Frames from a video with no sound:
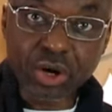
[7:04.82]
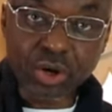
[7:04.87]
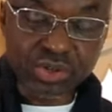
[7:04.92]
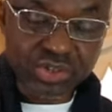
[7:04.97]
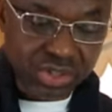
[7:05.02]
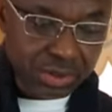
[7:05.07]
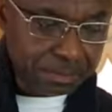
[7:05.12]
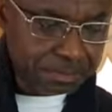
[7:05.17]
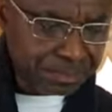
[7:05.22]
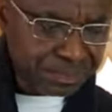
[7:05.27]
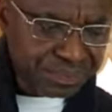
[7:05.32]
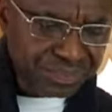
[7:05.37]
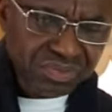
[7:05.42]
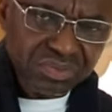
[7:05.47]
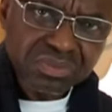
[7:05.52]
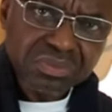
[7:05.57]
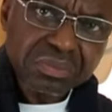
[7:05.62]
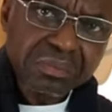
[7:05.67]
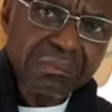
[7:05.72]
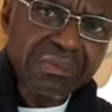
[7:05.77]
yours.
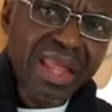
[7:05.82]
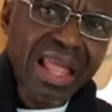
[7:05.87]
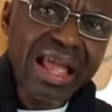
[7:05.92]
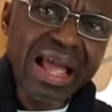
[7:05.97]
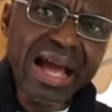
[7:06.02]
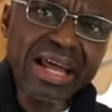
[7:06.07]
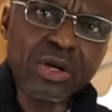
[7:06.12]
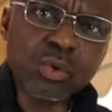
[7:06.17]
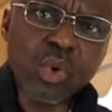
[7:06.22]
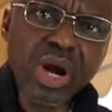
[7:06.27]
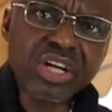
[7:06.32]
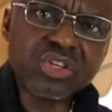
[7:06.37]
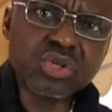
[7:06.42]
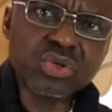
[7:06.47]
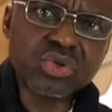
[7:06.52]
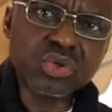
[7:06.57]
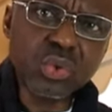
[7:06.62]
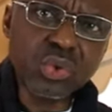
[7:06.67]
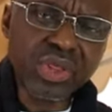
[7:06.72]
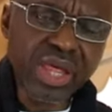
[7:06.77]
And the way
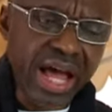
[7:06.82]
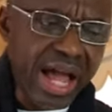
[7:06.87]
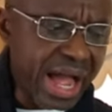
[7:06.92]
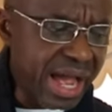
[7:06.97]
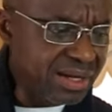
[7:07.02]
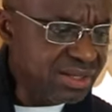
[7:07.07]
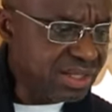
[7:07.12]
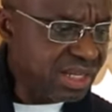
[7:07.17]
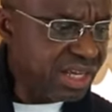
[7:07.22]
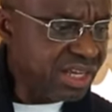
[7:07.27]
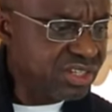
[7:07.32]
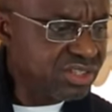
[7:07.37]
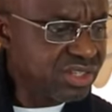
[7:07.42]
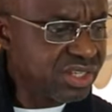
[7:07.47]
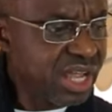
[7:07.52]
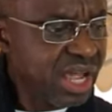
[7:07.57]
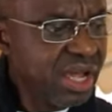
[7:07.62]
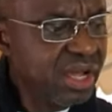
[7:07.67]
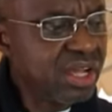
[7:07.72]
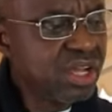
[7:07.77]
to do that
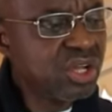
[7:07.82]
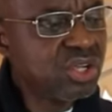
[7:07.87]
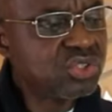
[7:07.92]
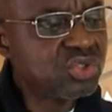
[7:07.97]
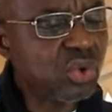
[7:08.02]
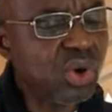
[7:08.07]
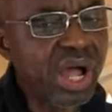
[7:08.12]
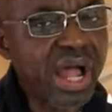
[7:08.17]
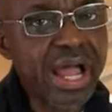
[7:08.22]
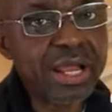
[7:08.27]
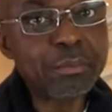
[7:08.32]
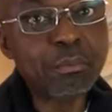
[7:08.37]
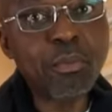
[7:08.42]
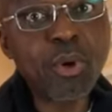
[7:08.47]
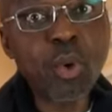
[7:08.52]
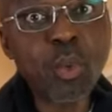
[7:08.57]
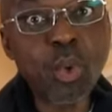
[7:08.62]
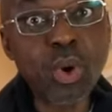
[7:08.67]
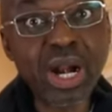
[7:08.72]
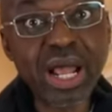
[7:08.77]
is to add
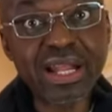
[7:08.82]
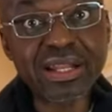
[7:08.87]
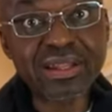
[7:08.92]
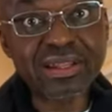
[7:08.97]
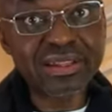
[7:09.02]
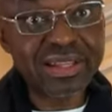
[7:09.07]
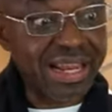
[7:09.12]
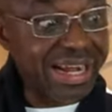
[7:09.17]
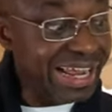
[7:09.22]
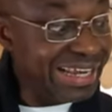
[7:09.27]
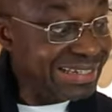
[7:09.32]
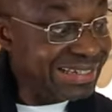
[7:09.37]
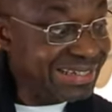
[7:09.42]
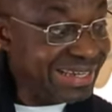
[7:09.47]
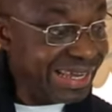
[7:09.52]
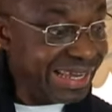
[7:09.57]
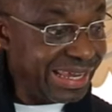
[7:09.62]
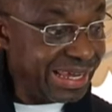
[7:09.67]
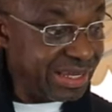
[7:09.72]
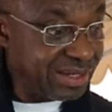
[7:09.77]
more water than I
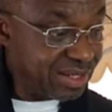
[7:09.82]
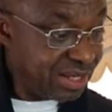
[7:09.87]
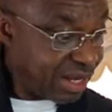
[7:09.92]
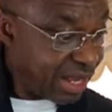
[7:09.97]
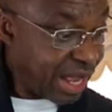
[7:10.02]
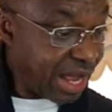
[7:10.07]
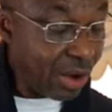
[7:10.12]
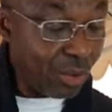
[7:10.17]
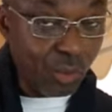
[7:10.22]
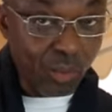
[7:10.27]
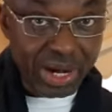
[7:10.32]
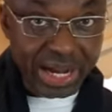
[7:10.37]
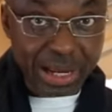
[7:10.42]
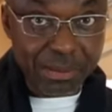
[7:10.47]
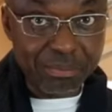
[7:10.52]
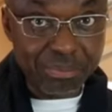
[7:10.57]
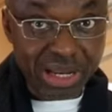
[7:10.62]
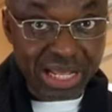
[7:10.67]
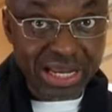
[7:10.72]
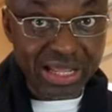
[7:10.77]
did when
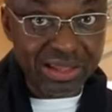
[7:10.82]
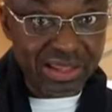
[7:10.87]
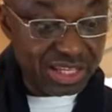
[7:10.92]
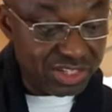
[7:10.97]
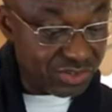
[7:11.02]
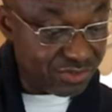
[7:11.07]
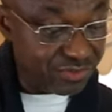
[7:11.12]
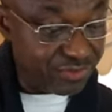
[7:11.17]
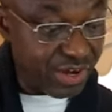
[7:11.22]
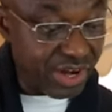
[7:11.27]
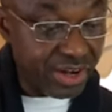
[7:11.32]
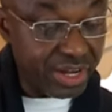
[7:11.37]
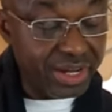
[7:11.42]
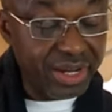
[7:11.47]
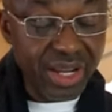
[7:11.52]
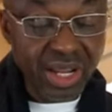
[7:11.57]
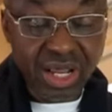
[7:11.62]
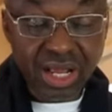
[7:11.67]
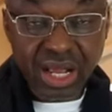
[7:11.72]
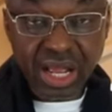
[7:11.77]
I blended these
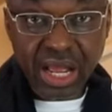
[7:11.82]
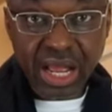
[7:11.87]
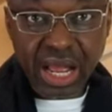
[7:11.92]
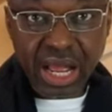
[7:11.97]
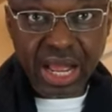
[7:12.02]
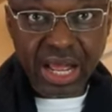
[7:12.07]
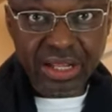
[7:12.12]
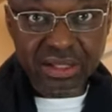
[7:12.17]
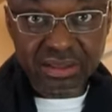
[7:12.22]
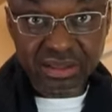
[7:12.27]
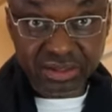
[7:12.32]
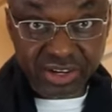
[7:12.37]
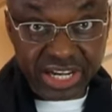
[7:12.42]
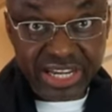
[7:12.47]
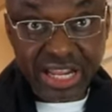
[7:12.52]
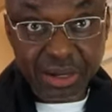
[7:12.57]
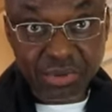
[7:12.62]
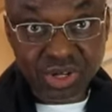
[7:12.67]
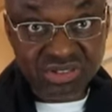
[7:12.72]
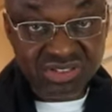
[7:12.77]
very
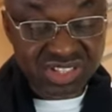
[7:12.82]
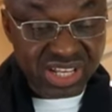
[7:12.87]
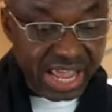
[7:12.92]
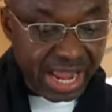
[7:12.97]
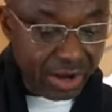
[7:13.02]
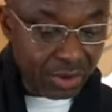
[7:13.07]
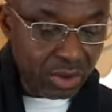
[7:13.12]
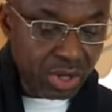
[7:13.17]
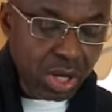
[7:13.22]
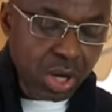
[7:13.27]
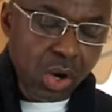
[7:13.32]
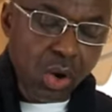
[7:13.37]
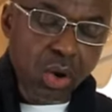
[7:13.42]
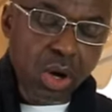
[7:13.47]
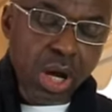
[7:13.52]
three lemons now.